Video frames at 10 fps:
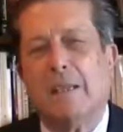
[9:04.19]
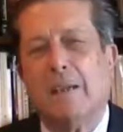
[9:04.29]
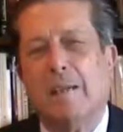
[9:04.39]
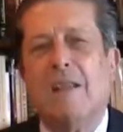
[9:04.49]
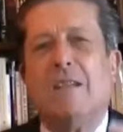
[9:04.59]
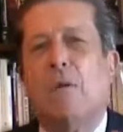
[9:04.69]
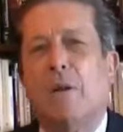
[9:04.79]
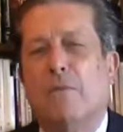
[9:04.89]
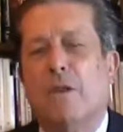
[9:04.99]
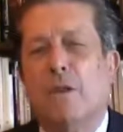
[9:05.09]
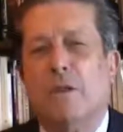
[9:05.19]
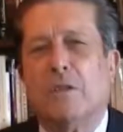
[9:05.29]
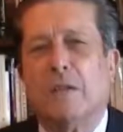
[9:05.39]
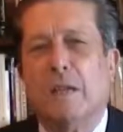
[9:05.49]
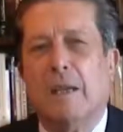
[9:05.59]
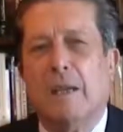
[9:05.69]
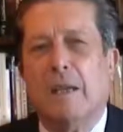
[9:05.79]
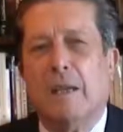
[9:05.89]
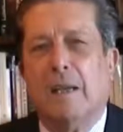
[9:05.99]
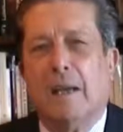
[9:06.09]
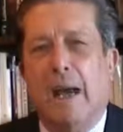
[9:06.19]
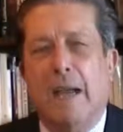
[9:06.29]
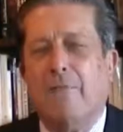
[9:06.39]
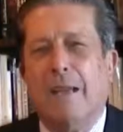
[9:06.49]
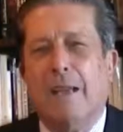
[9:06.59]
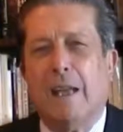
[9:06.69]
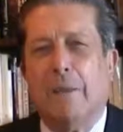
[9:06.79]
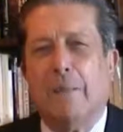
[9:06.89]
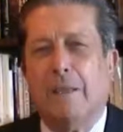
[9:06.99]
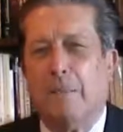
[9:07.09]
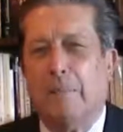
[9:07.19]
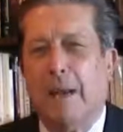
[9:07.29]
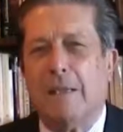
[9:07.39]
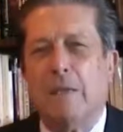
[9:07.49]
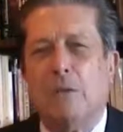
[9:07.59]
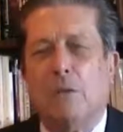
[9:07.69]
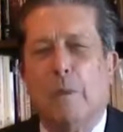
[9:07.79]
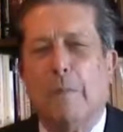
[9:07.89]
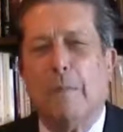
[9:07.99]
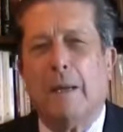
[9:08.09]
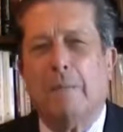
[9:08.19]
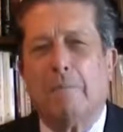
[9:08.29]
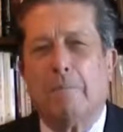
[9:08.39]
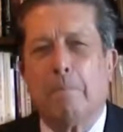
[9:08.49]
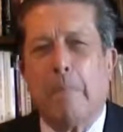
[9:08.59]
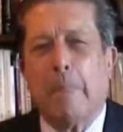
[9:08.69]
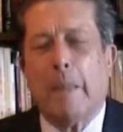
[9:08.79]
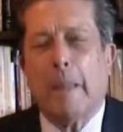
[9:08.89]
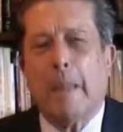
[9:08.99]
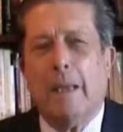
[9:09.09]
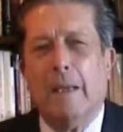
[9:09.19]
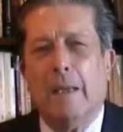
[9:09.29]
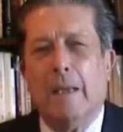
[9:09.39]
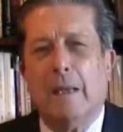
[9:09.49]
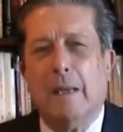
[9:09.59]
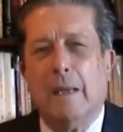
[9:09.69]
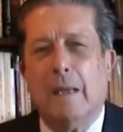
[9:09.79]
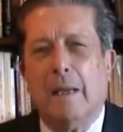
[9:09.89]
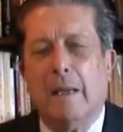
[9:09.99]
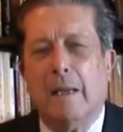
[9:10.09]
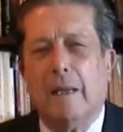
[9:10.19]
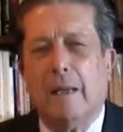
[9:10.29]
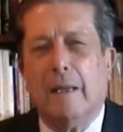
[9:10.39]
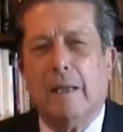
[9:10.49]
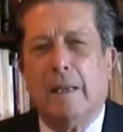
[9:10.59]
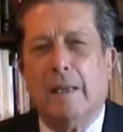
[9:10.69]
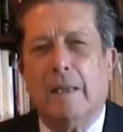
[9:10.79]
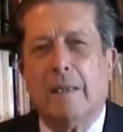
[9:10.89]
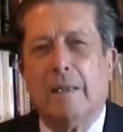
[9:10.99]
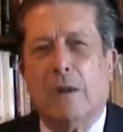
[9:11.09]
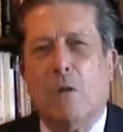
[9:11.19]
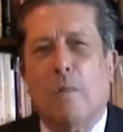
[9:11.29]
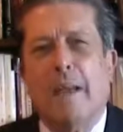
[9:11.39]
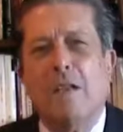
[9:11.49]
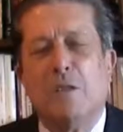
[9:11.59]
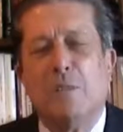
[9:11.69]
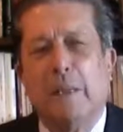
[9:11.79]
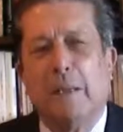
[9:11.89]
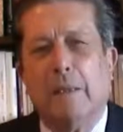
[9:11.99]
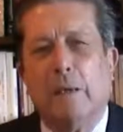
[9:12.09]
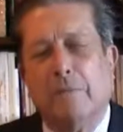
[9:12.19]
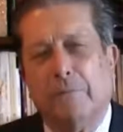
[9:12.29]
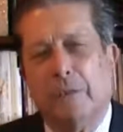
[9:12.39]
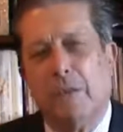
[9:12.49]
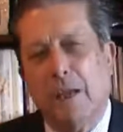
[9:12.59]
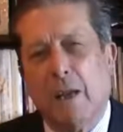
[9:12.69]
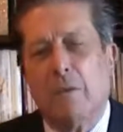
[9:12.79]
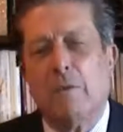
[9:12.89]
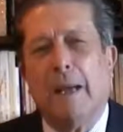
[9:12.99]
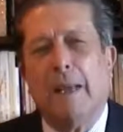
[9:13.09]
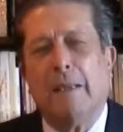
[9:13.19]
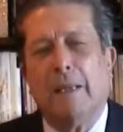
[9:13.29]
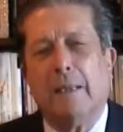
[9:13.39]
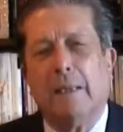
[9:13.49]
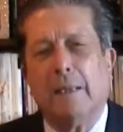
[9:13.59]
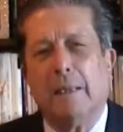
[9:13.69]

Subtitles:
raise our voice. I am very happy that President Obama, in his commencement of the second mandate